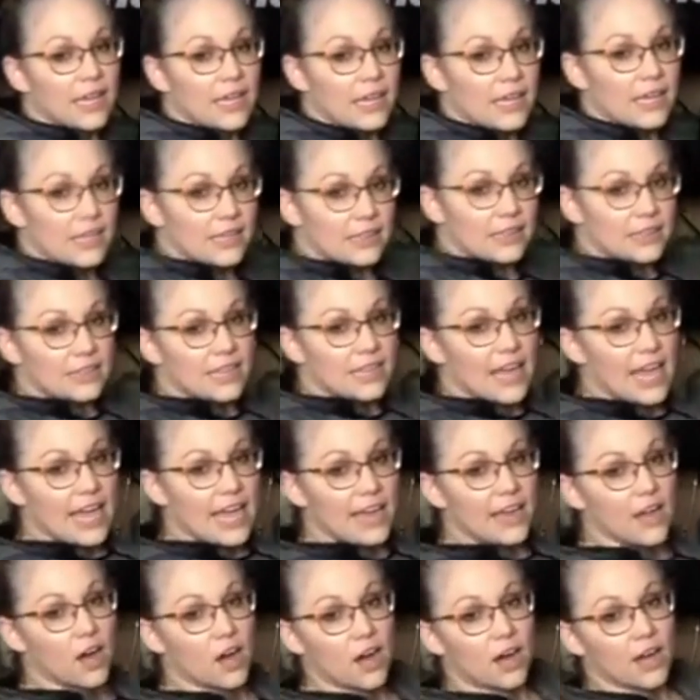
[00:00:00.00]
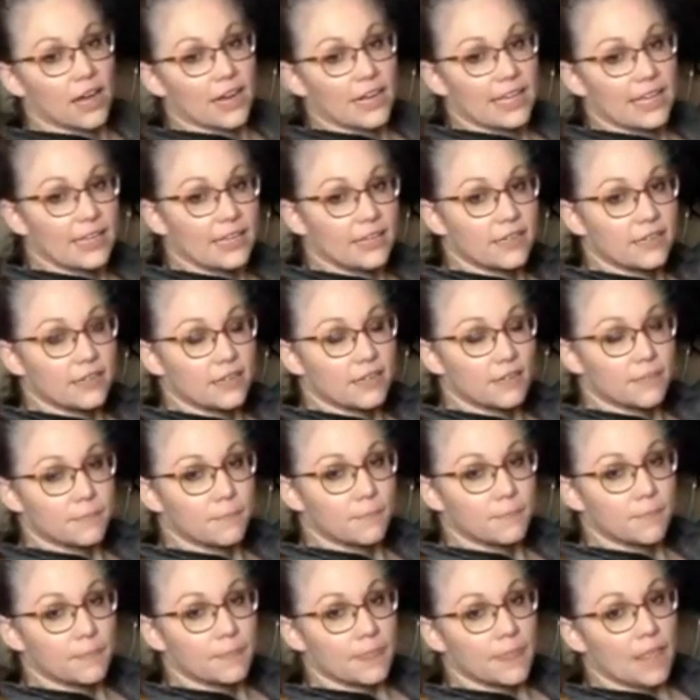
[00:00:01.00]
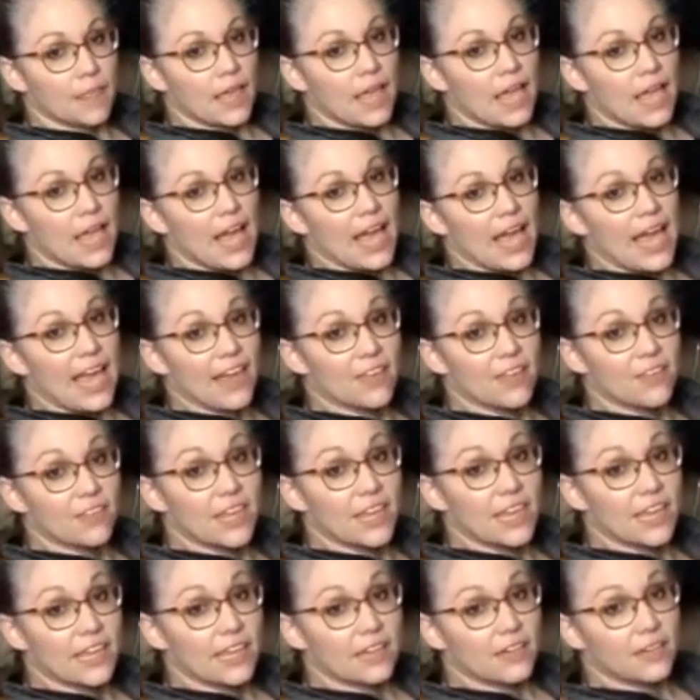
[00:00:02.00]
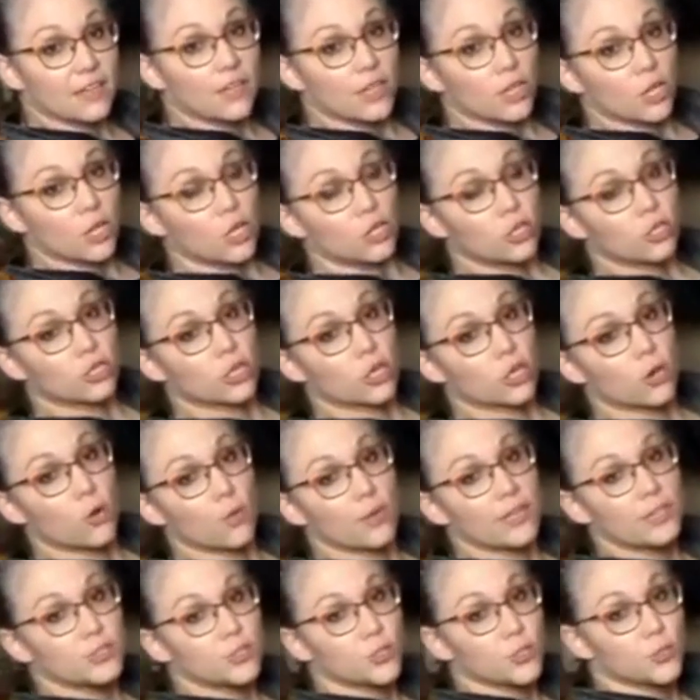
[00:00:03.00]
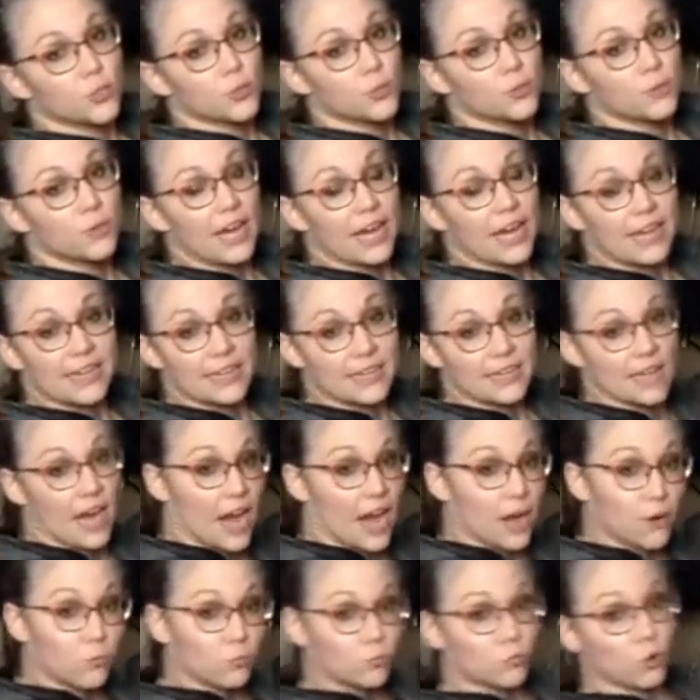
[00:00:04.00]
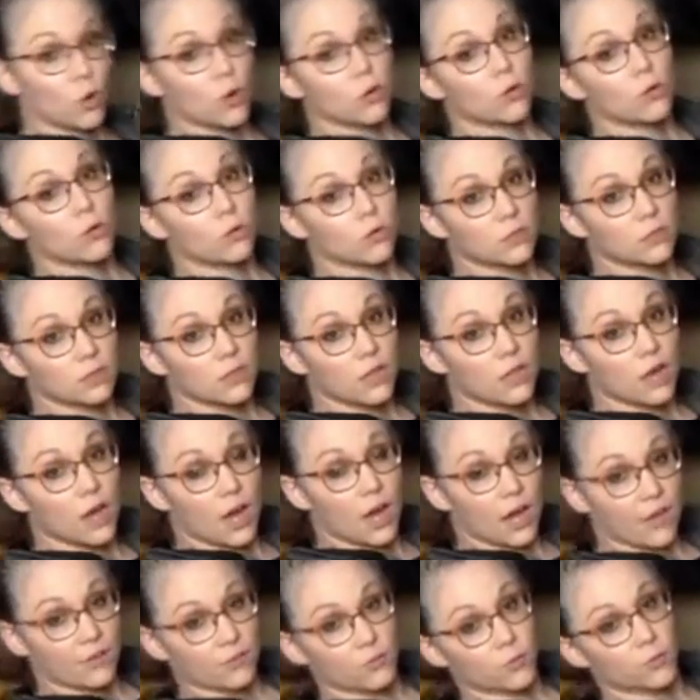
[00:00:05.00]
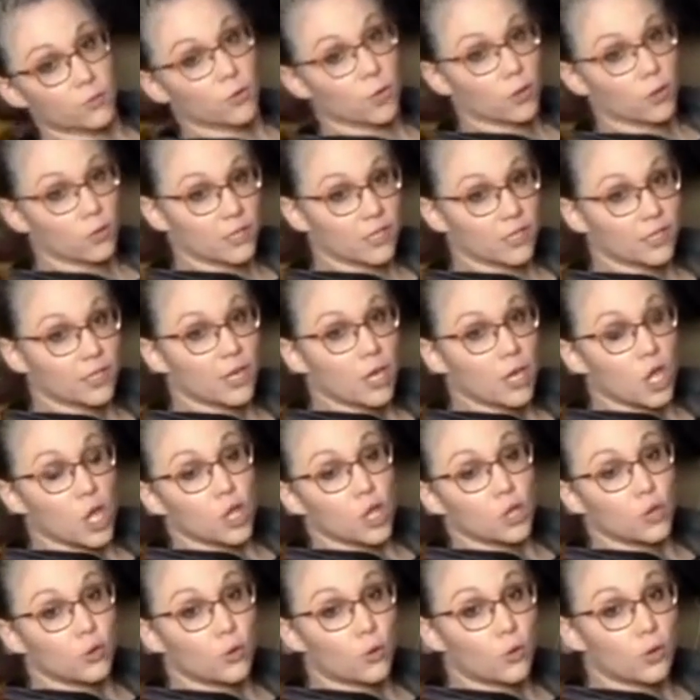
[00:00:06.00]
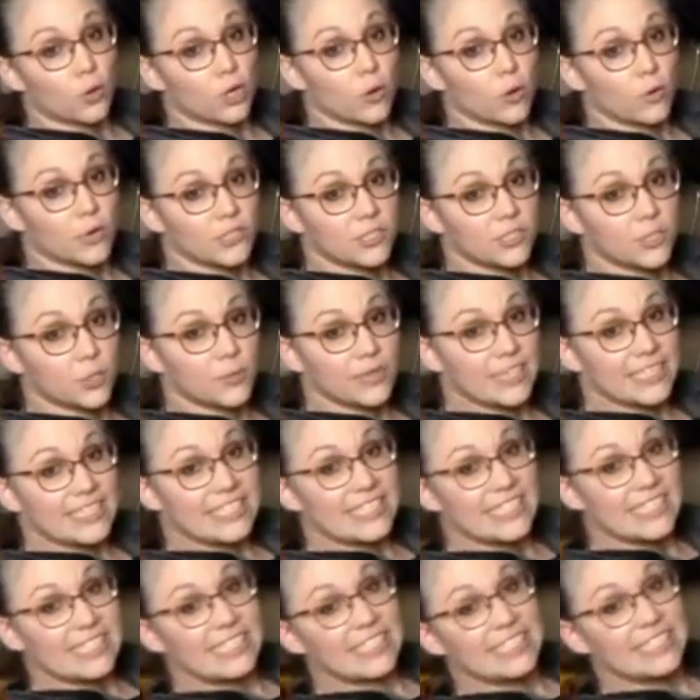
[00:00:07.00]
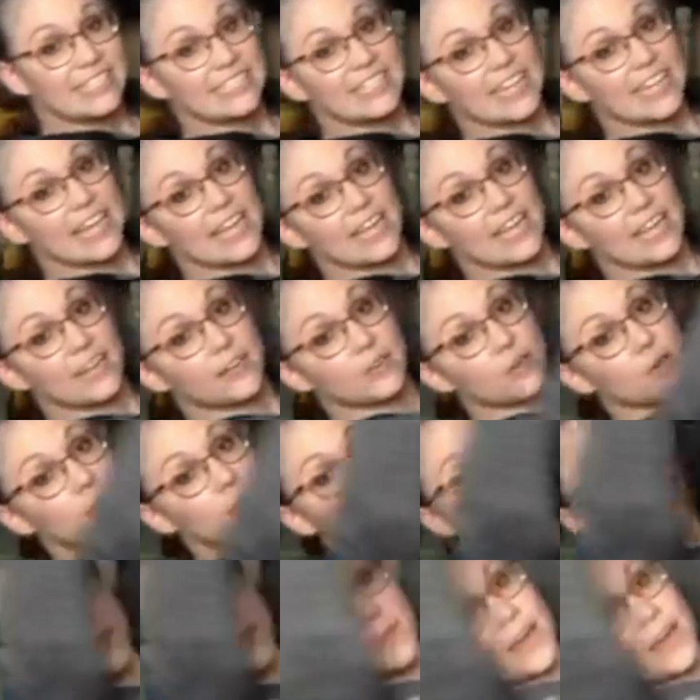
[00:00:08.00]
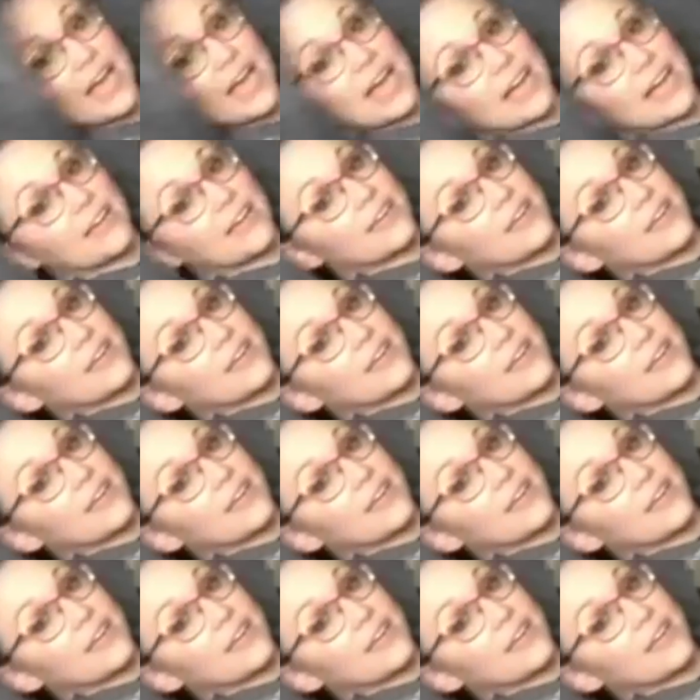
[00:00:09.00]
lay on it, and then you're going to not roll on the roller. You're going to extend over the back